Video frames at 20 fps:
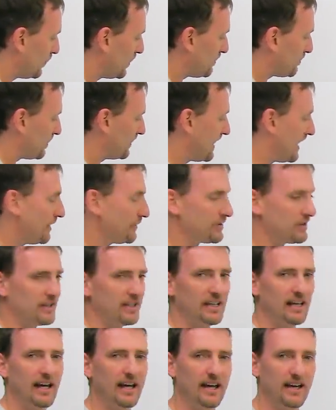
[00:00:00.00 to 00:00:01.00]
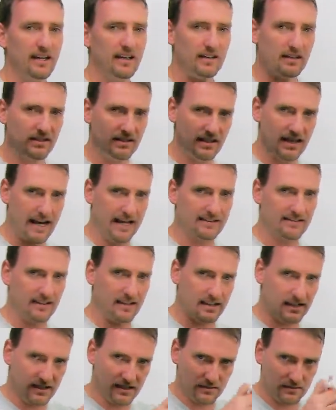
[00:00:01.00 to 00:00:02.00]
We pronounce the A as
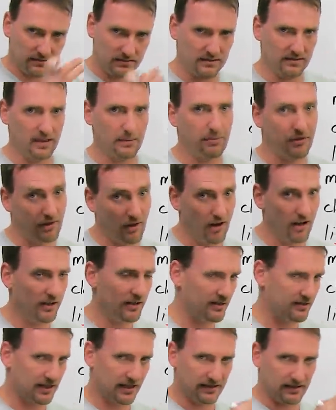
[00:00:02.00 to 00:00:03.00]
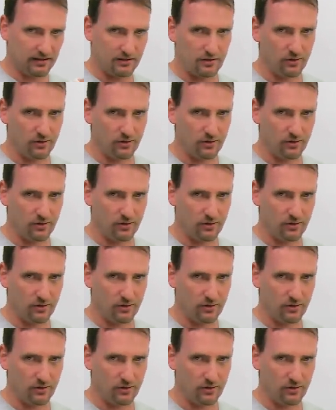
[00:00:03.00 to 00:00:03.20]
a diphthong, is like a